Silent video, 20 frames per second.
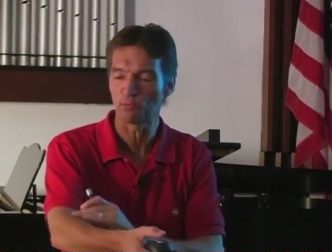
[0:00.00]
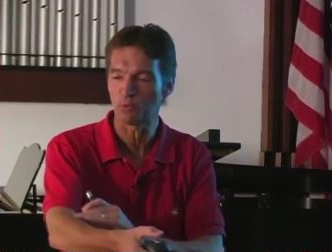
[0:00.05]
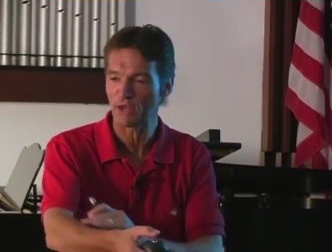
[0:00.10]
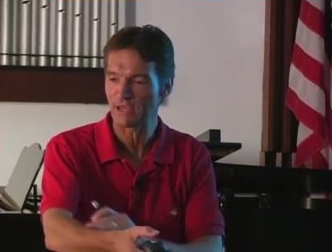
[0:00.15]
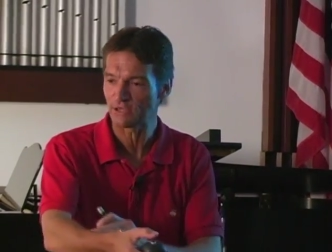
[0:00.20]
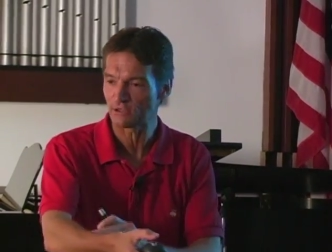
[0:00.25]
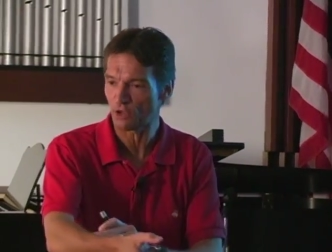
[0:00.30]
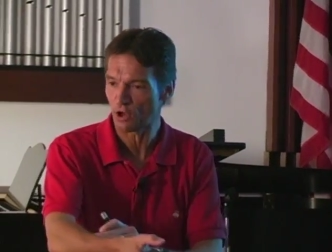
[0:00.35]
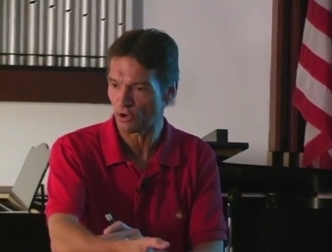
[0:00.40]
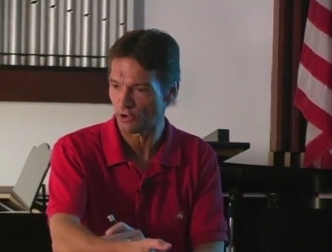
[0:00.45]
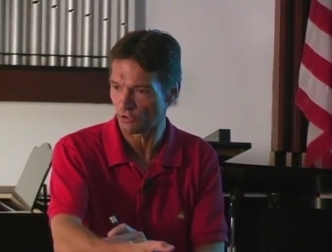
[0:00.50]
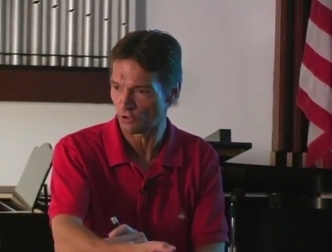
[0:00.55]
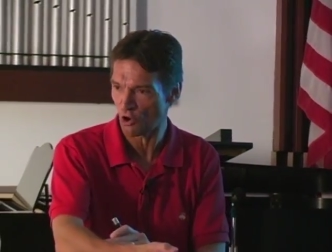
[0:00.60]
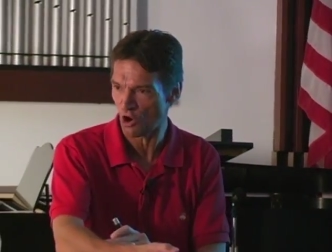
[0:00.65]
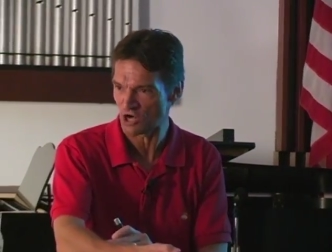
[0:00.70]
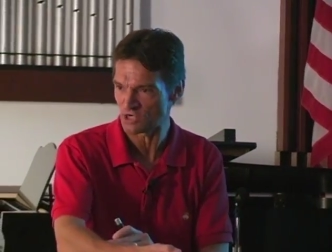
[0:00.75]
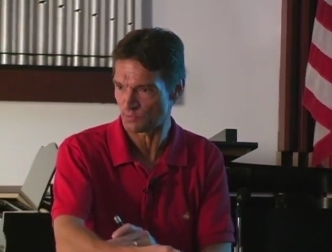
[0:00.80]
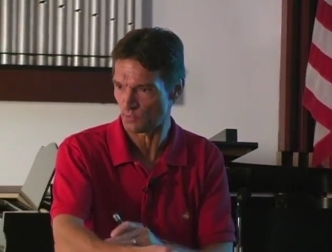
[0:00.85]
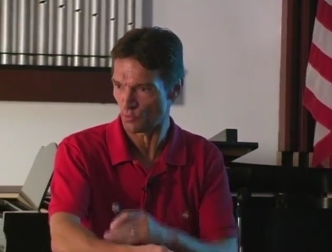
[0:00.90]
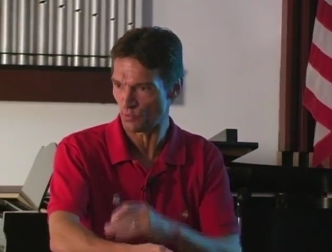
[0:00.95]
brachial artery
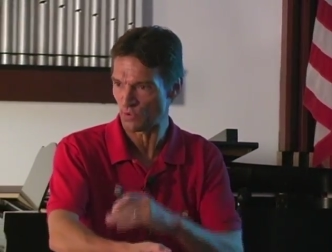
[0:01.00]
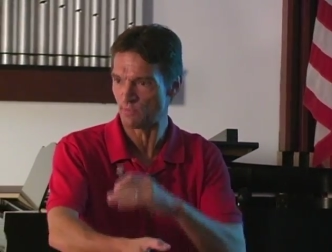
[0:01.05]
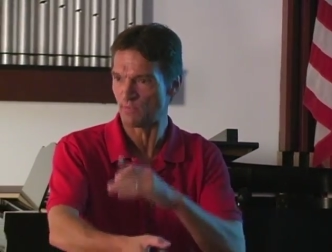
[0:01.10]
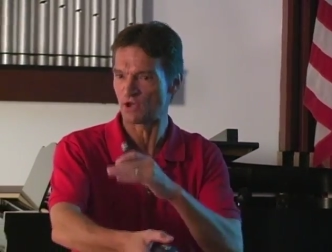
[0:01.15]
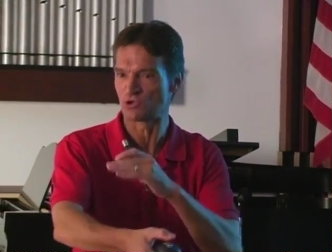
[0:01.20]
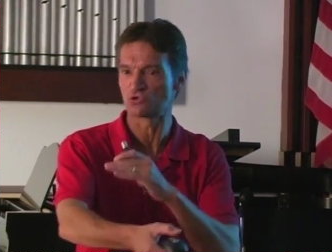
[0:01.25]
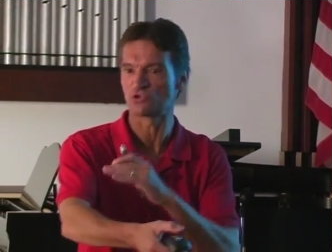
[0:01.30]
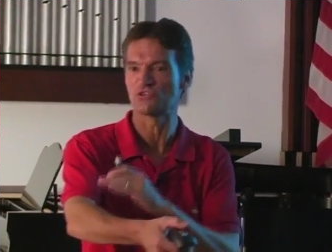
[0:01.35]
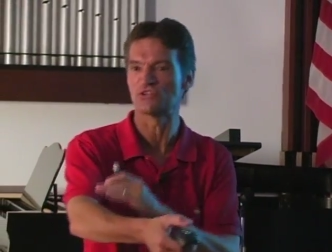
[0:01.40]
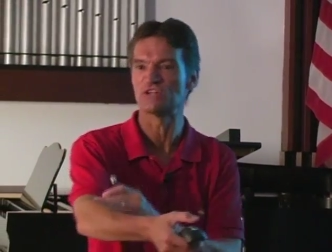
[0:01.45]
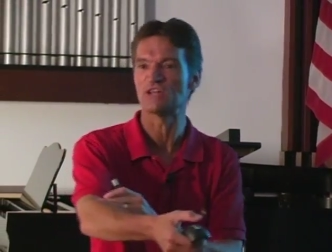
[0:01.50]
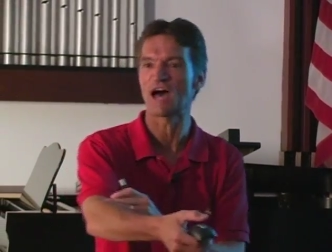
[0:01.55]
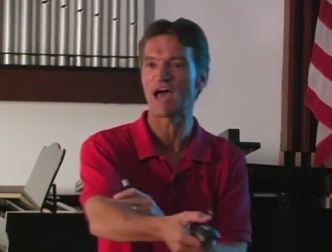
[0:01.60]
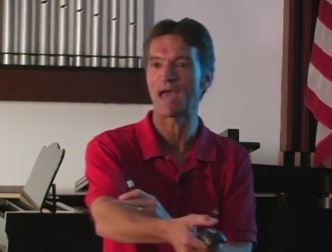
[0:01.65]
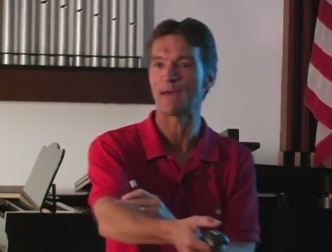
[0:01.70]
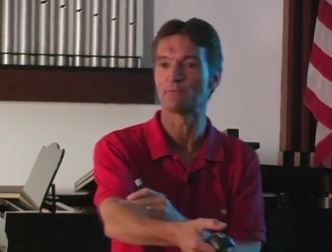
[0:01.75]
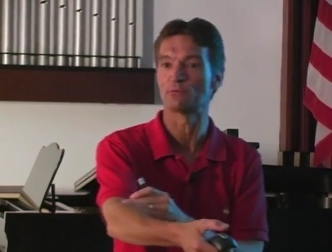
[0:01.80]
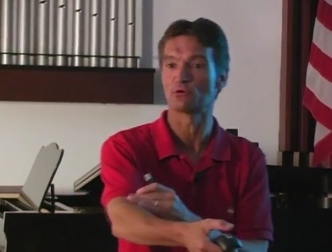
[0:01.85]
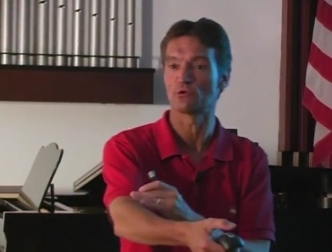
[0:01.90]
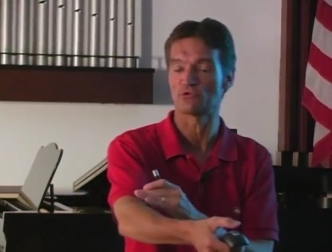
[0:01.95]
enlargement, we measure the
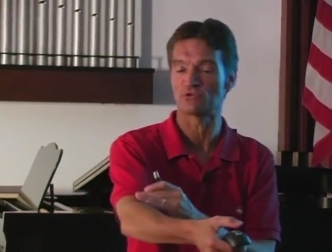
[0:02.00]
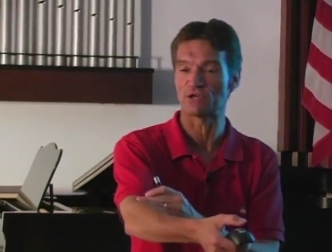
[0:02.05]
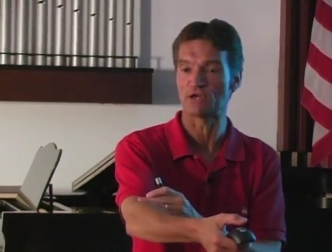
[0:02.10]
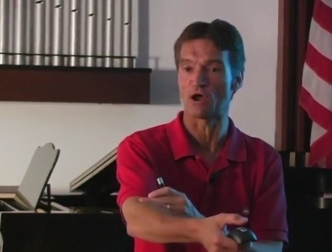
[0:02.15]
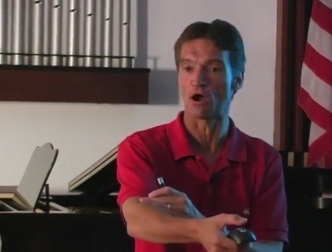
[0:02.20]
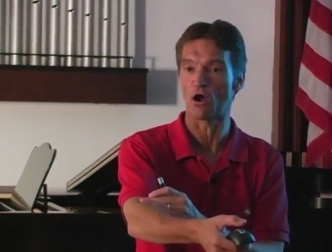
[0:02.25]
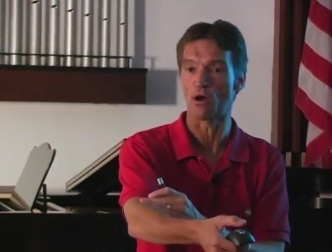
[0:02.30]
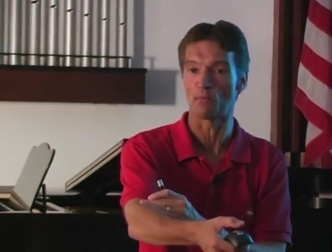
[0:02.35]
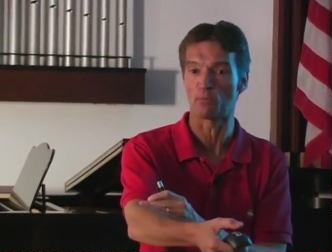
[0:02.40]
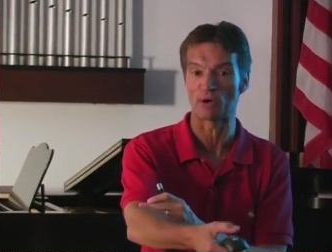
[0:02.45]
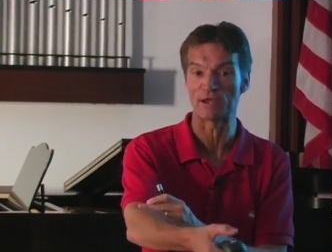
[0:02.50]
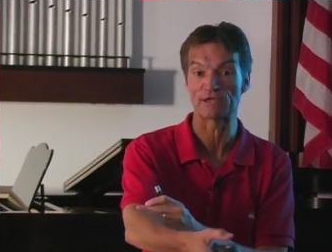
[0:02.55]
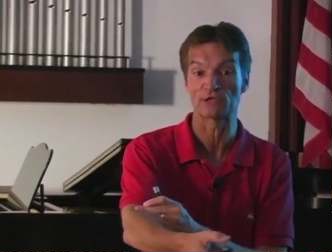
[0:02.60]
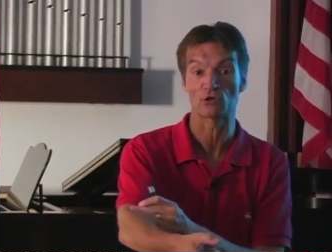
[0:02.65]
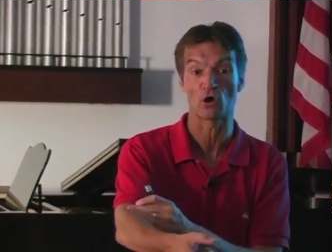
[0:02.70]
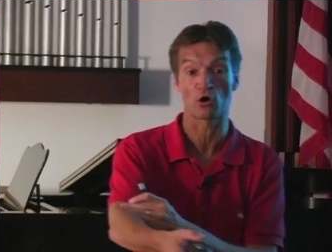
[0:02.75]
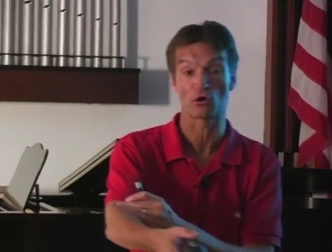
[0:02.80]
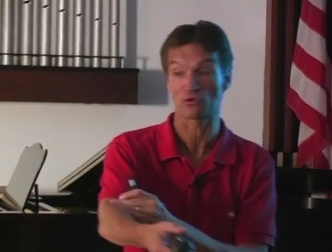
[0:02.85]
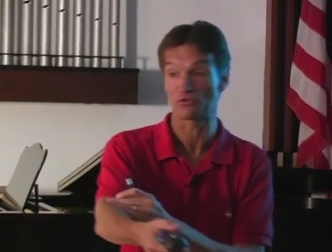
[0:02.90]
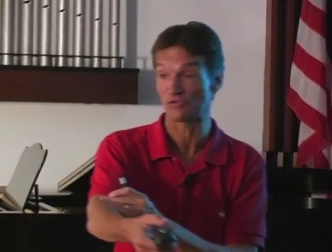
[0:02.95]
diameter of the
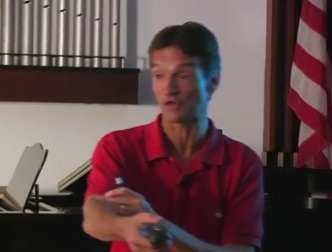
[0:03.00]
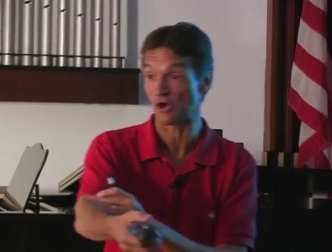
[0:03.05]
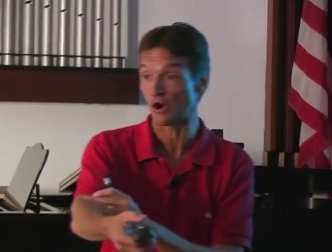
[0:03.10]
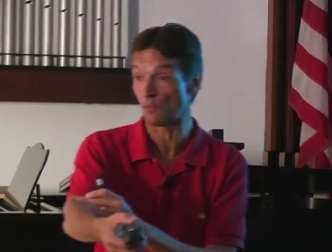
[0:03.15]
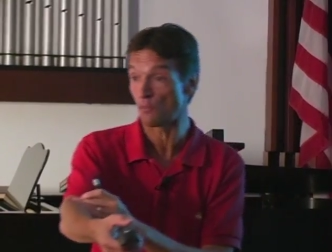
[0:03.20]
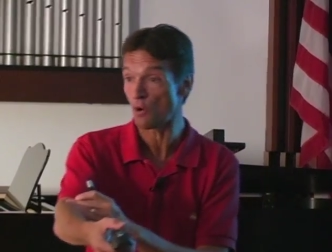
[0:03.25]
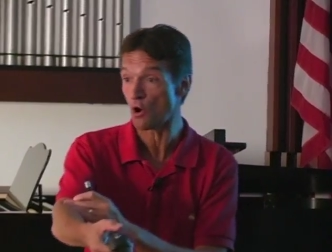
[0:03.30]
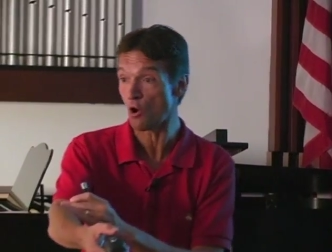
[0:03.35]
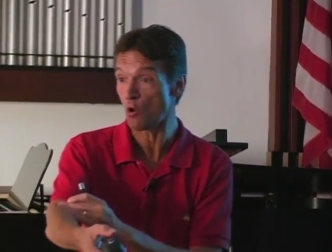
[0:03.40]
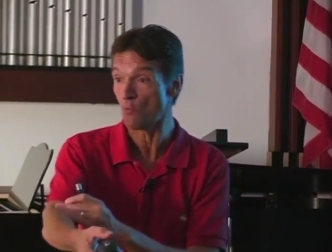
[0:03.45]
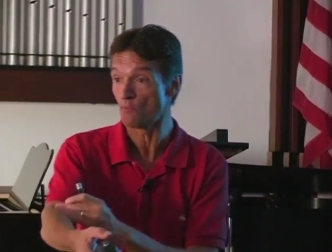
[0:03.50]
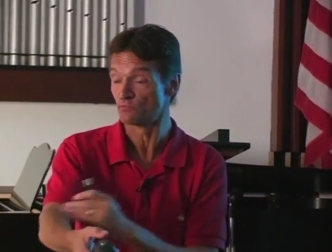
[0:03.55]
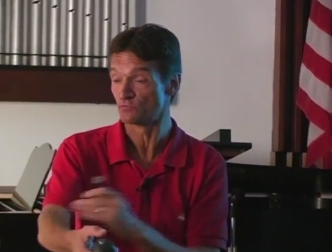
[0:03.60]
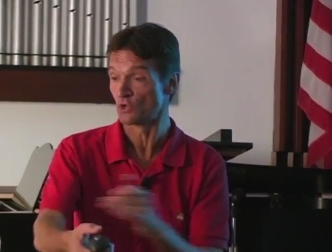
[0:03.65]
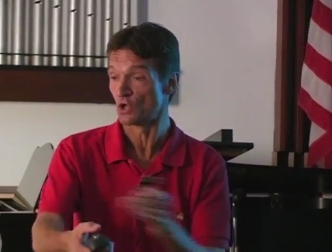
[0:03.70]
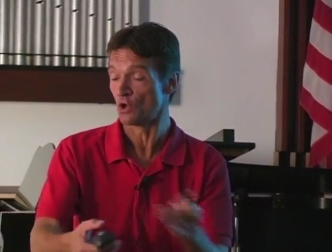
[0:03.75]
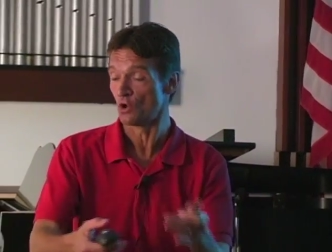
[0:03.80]
brachial artery in the elbow,